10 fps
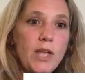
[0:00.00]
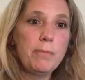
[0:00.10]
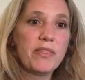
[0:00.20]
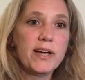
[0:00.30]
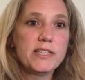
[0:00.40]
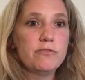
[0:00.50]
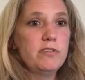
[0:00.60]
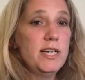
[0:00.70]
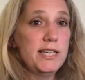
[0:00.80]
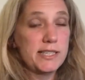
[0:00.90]
But that's a
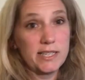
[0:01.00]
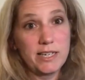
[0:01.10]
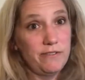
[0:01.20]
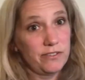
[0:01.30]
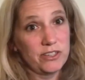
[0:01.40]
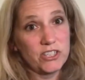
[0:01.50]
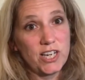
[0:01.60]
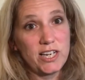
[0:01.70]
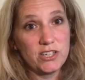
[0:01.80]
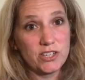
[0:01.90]
really significant
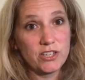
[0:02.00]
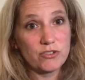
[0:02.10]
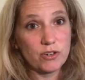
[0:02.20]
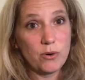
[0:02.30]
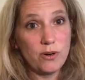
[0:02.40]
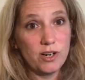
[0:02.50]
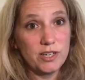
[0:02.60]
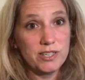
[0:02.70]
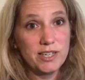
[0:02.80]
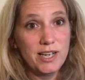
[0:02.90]
change that's
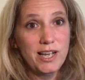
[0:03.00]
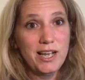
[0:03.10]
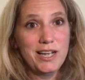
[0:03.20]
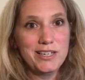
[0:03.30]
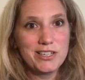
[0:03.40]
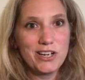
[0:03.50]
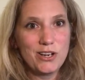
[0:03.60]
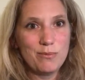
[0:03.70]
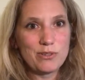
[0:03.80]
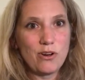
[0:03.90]
required in
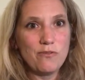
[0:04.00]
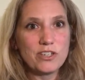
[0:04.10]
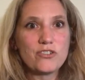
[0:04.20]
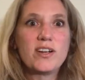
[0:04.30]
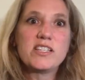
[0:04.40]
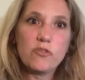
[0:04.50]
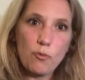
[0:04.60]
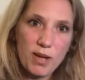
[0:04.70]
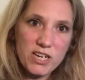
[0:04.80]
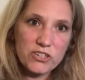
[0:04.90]
terms of a
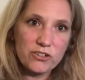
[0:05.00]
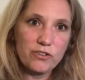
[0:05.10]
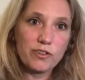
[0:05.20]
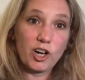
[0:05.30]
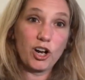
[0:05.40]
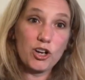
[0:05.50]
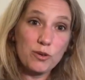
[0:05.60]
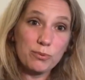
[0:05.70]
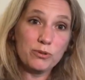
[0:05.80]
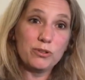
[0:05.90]
transformation of
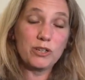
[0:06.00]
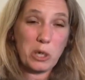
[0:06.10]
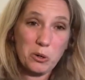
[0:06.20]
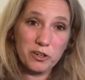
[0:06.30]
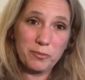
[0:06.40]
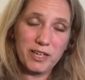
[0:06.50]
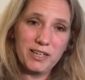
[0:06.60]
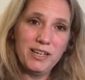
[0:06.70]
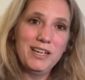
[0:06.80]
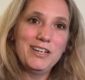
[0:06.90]
global
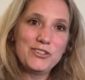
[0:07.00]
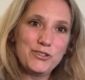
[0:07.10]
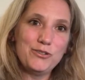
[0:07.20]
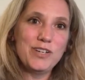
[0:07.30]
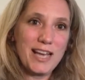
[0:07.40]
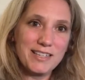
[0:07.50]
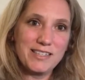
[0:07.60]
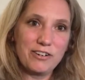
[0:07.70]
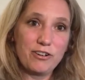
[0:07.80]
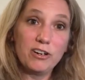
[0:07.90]
economy to net
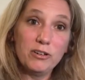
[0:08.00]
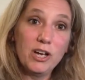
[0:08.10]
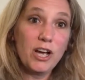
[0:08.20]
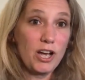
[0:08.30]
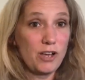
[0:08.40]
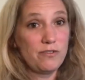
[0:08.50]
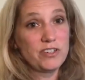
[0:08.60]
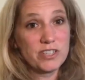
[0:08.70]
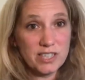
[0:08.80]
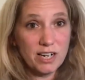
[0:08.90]
zero over
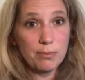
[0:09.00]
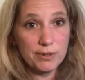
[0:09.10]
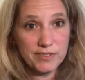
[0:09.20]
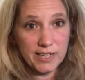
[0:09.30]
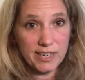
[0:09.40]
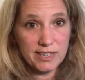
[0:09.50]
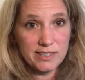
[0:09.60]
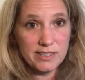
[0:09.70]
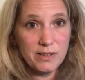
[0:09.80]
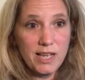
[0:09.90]
just a couple of
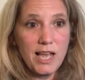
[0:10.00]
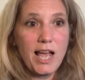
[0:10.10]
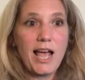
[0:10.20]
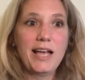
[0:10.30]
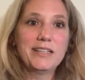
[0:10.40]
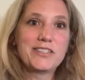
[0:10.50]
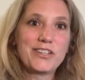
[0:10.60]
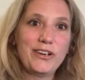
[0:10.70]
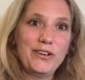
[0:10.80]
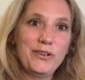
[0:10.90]
decades. And
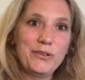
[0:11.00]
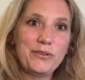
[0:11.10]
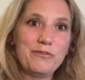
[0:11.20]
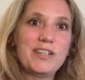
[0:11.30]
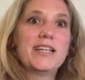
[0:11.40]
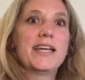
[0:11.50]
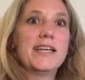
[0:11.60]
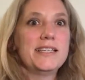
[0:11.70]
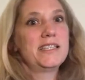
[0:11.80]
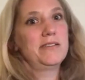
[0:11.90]
so there really
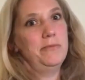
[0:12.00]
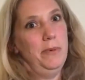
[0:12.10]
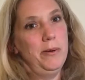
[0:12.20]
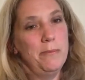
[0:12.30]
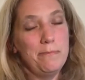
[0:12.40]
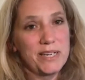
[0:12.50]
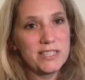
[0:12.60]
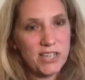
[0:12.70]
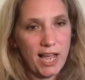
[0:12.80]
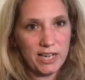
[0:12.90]
is a
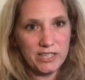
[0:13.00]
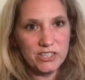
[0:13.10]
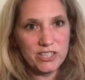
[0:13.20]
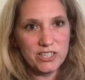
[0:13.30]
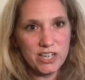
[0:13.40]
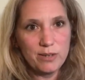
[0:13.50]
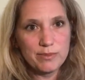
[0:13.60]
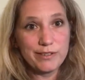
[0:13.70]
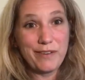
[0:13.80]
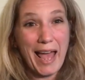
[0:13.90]
big challenge in
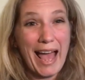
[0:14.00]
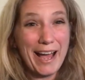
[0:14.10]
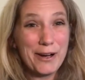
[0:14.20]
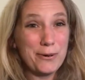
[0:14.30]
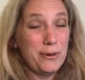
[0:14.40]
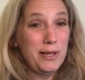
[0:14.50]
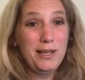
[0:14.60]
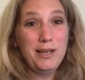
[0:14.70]
terms of how